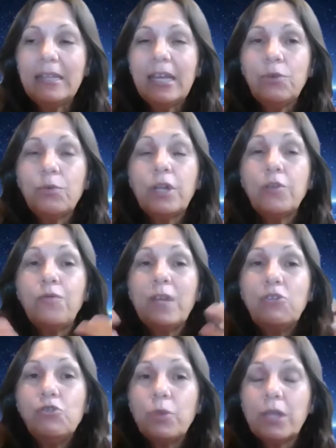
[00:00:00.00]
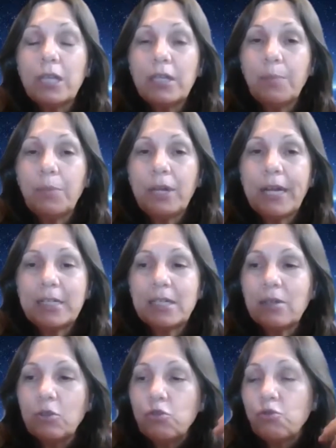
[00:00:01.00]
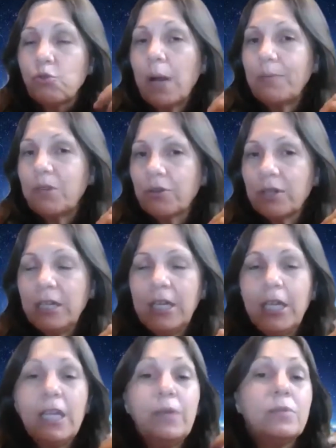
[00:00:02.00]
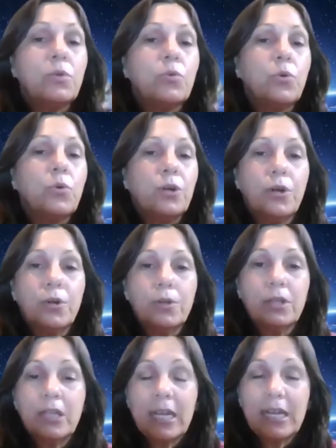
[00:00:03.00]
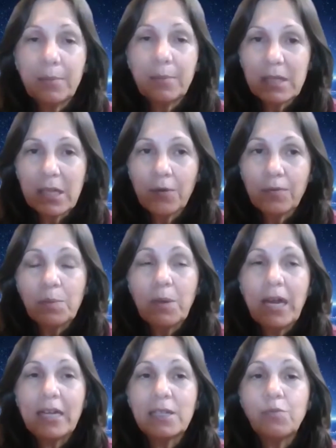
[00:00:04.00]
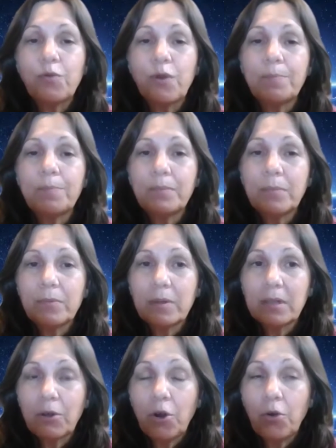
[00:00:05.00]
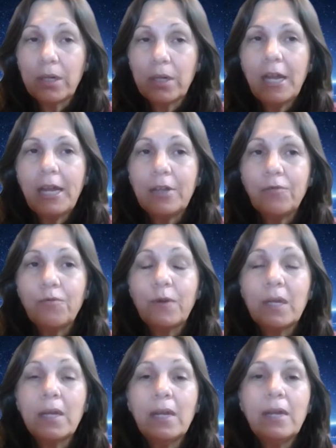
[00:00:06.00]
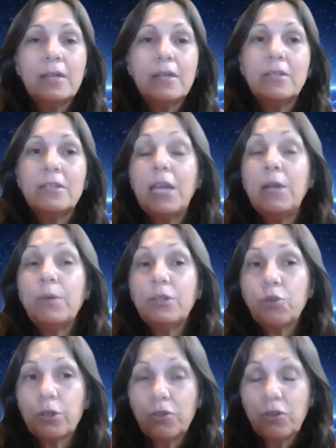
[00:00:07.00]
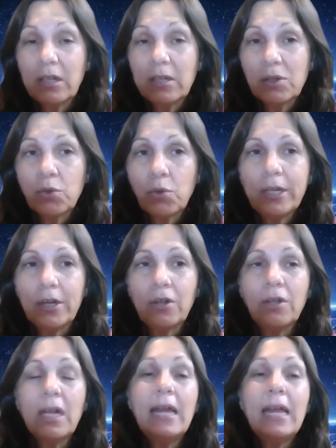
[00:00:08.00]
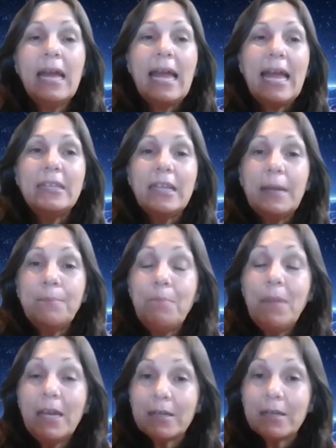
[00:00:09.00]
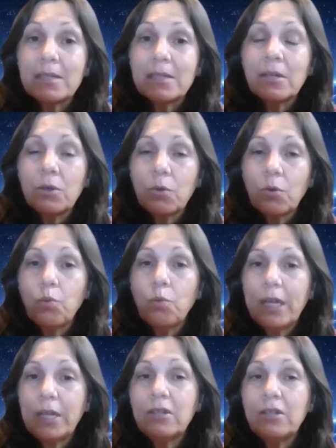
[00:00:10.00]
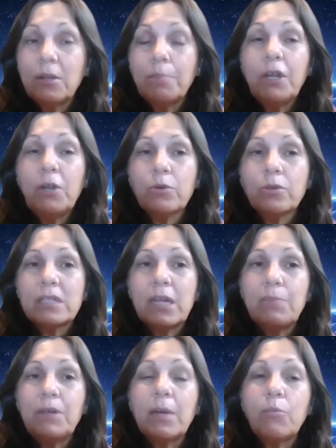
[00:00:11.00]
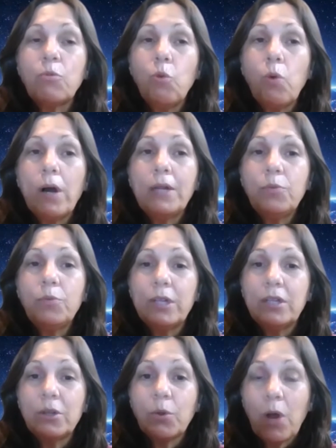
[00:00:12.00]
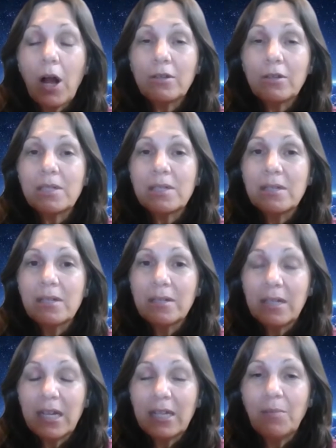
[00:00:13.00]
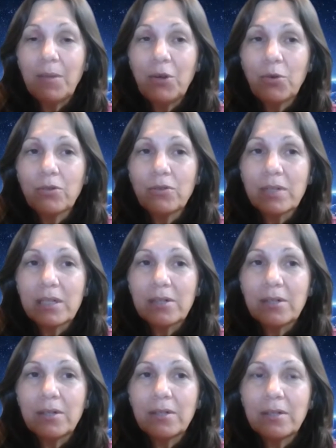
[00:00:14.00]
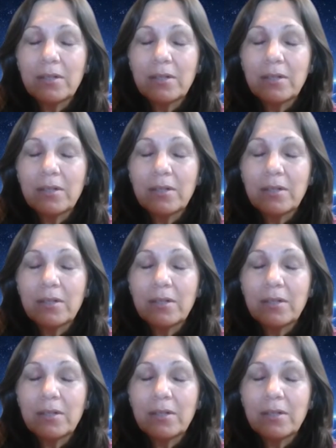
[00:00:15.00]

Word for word: And then when eventually the plants drop their leaves or they themselves pass from current life, they return to the soil and they mix with the minerals. They become one with the rocks and the minerals.